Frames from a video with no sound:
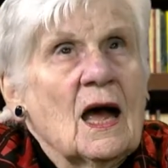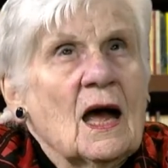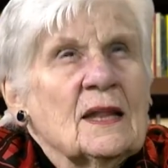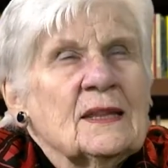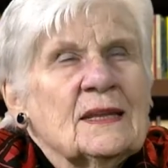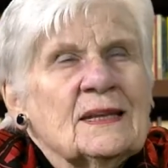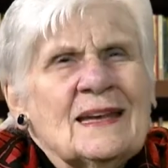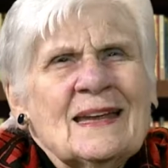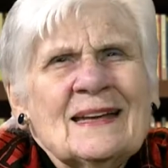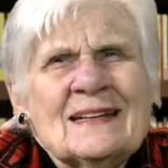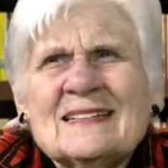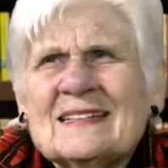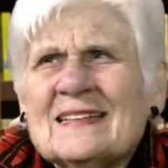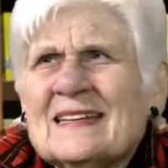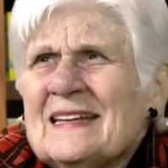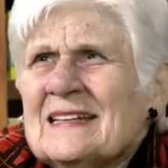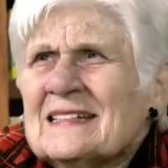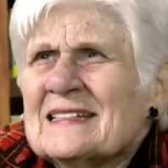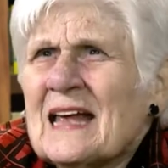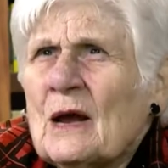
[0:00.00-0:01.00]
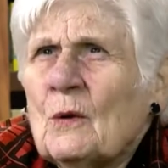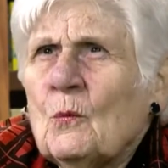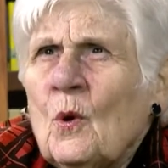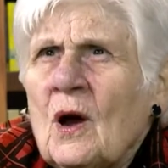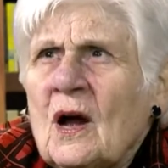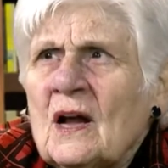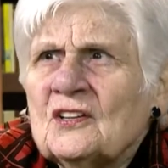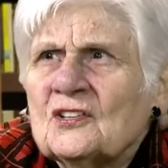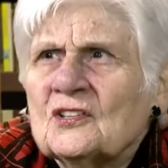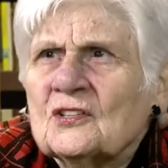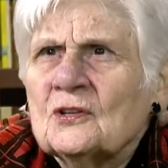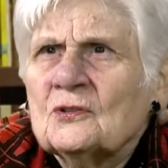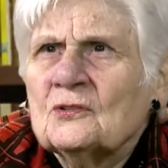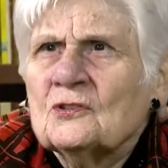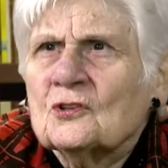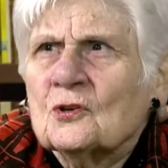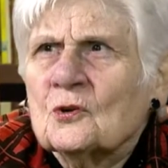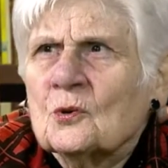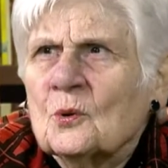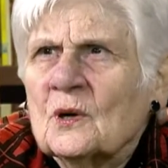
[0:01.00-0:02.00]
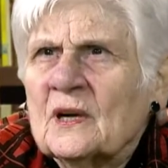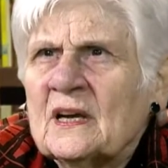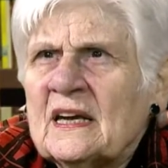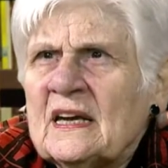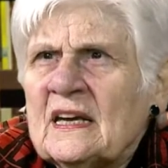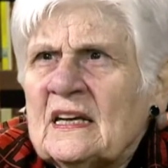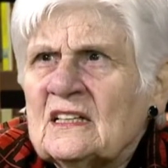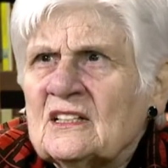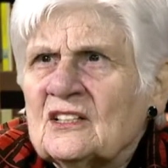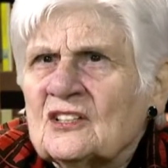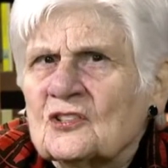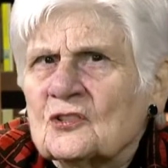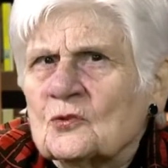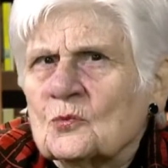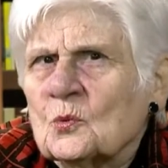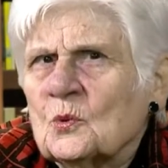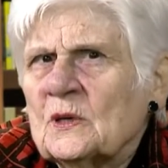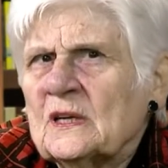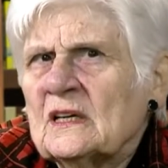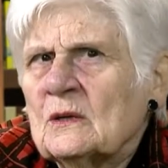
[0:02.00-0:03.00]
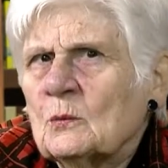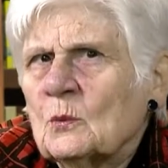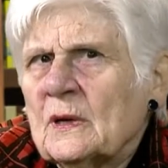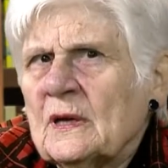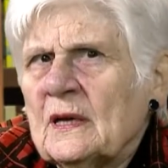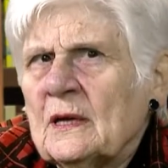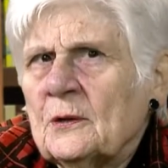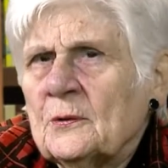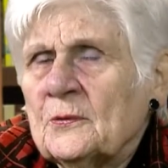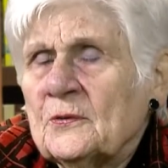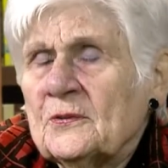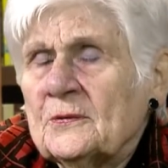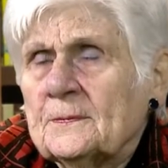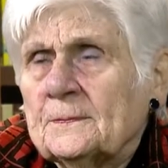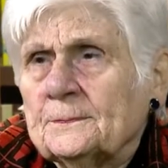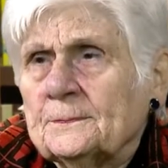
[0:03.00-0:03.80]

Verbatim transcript: The next thing is I watch those cranes swing around.